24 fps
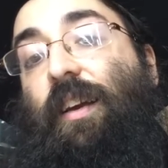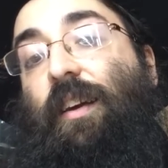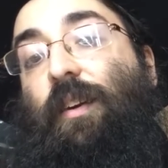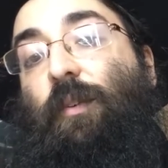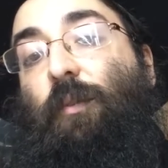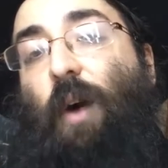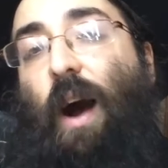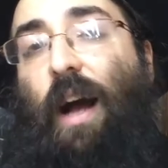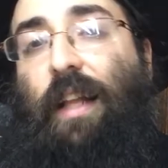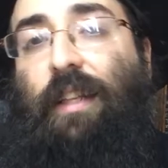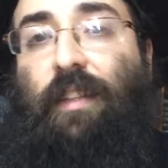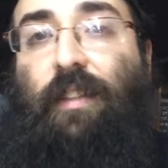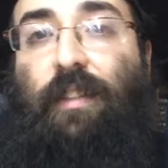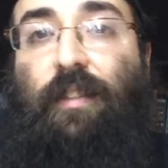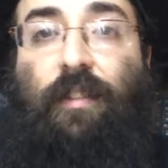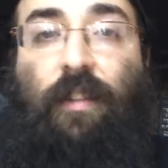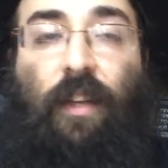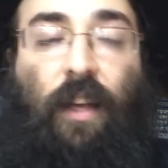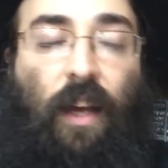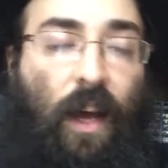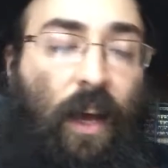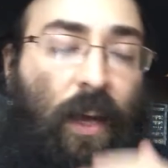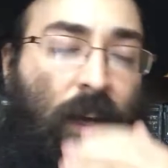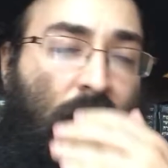Why did
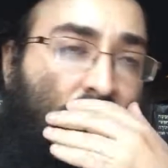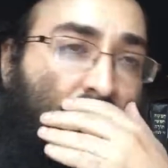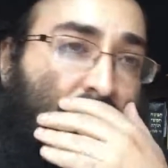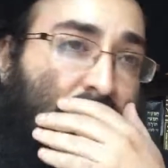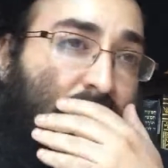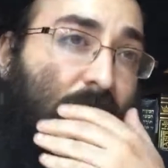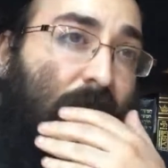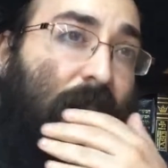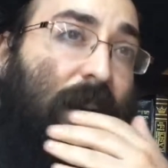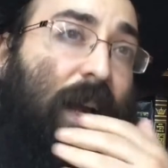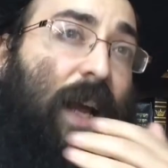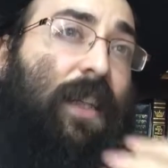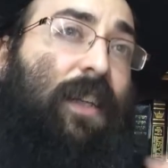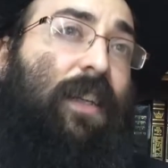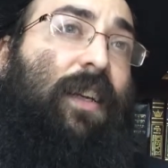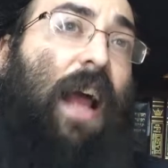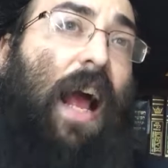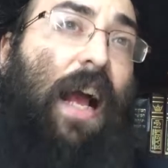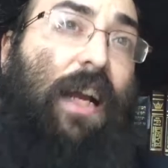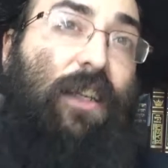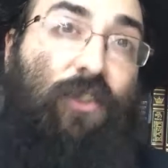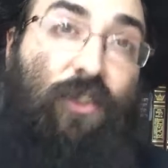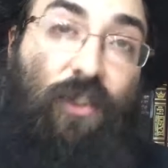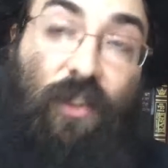the Sanhedrin
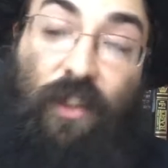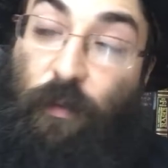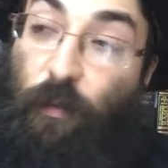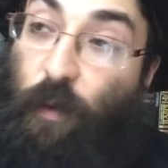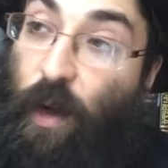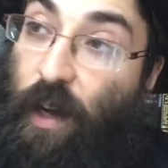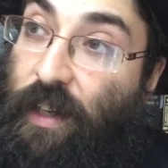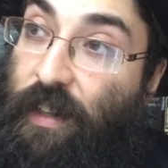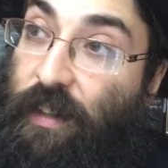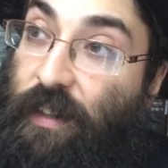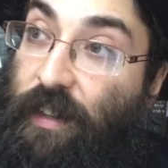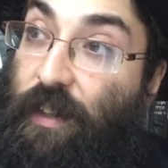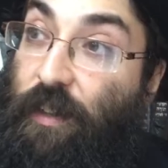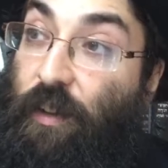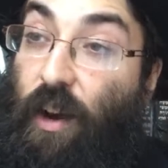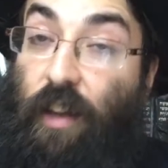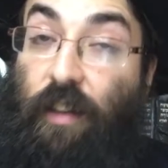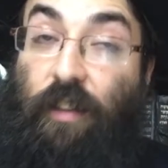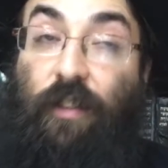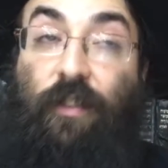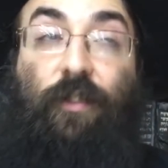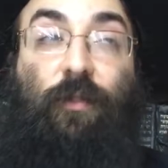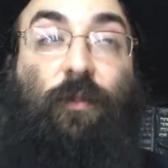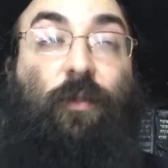actually went into
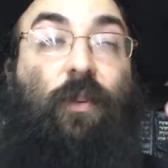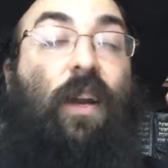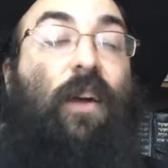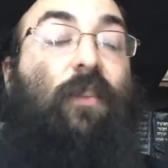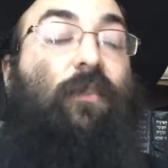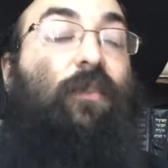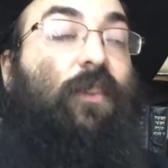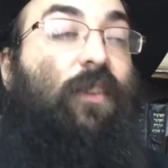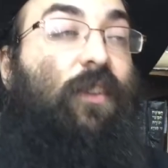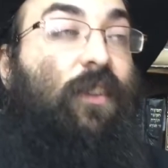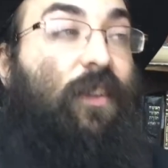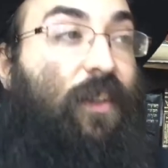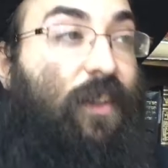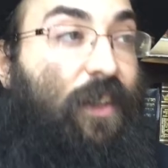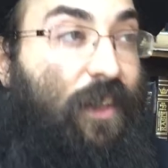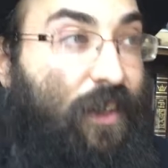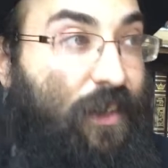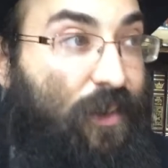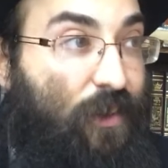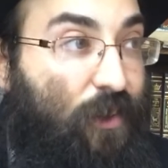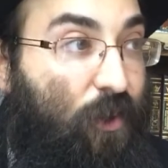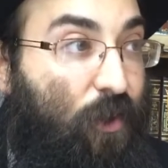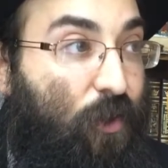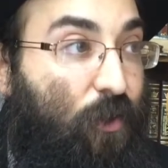Golus, whatever
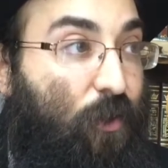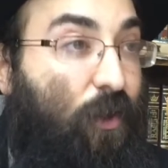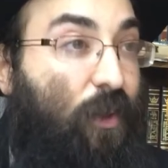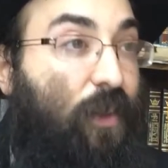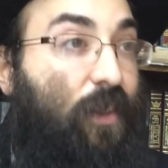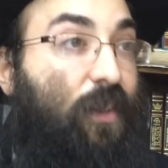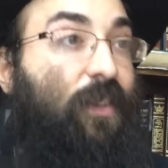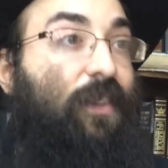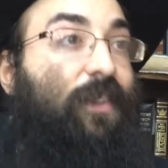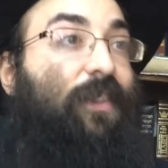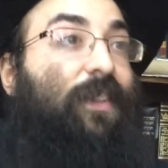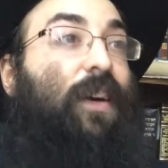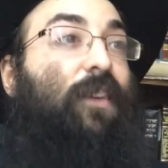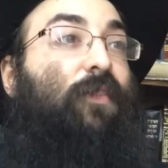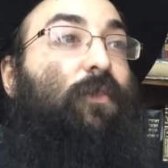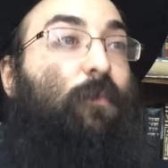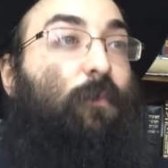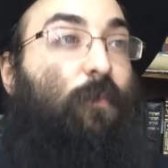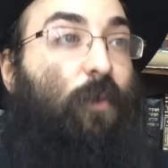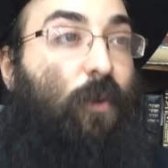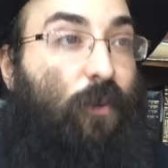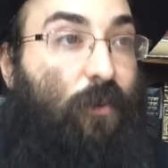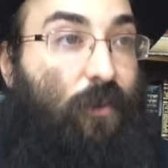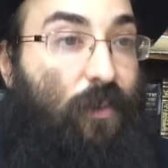you call the
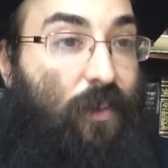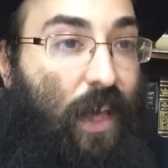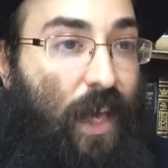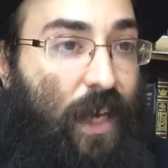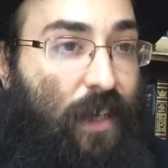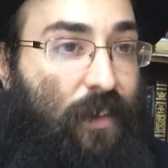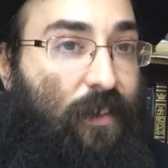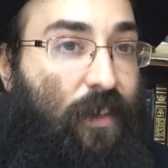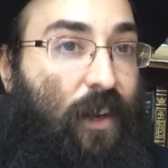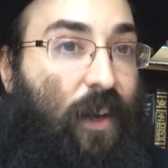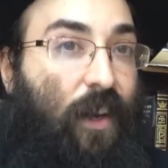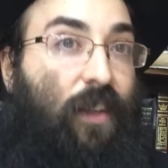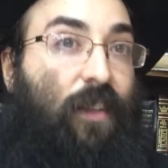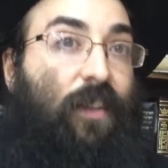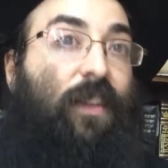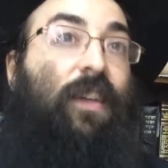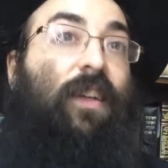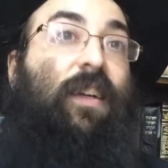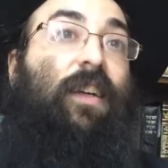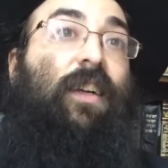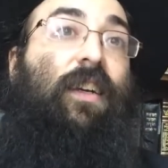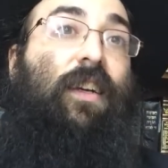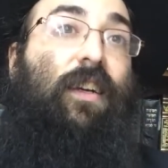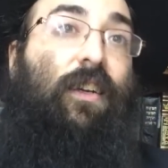self-imposed exile,
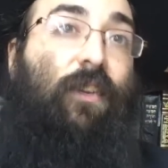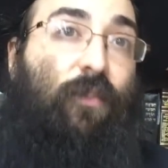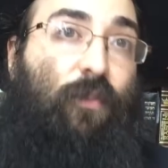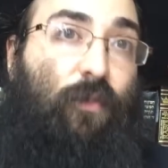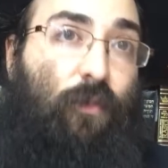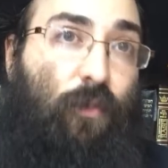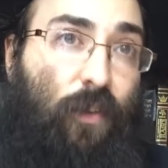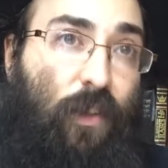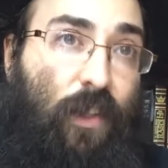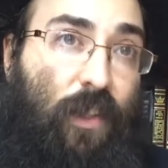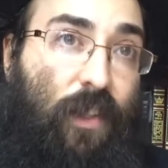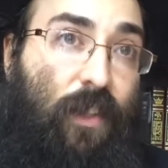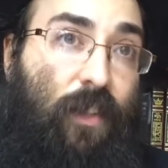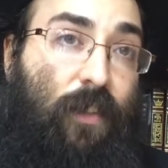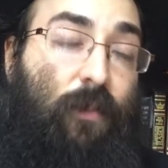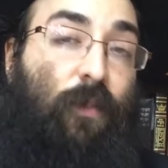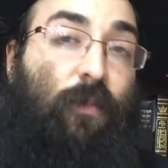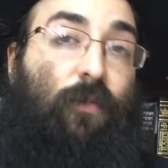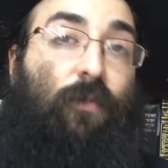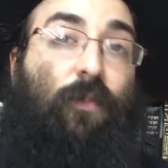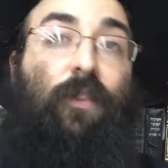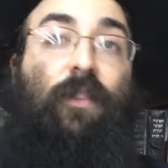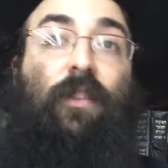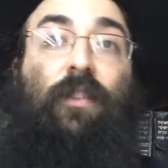40 years
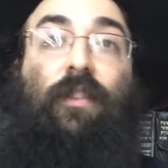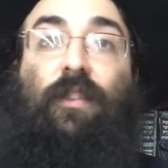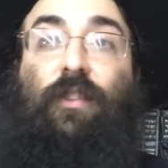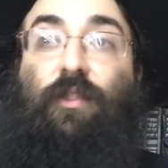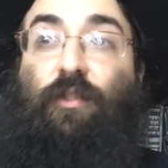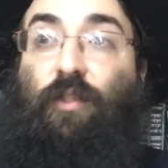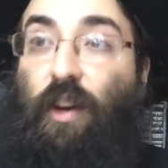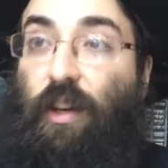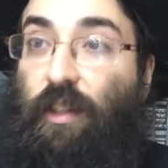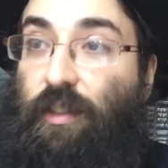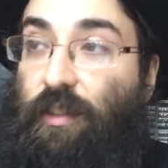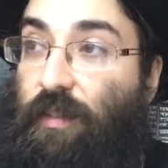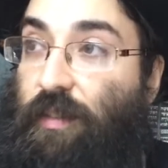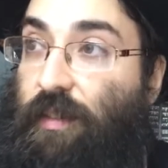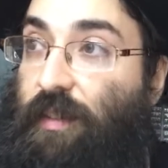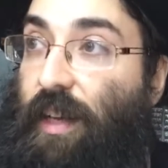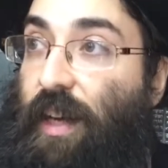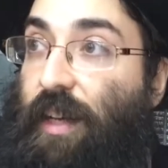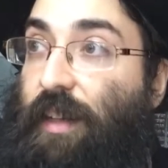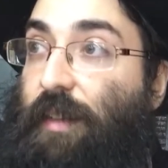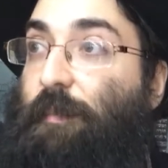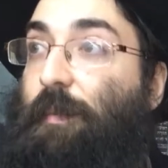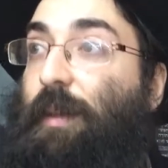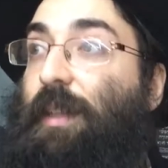before the destruction of the
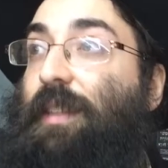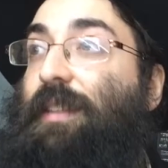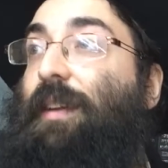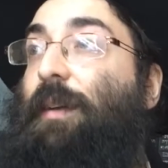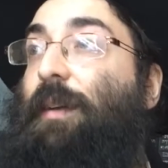second Beis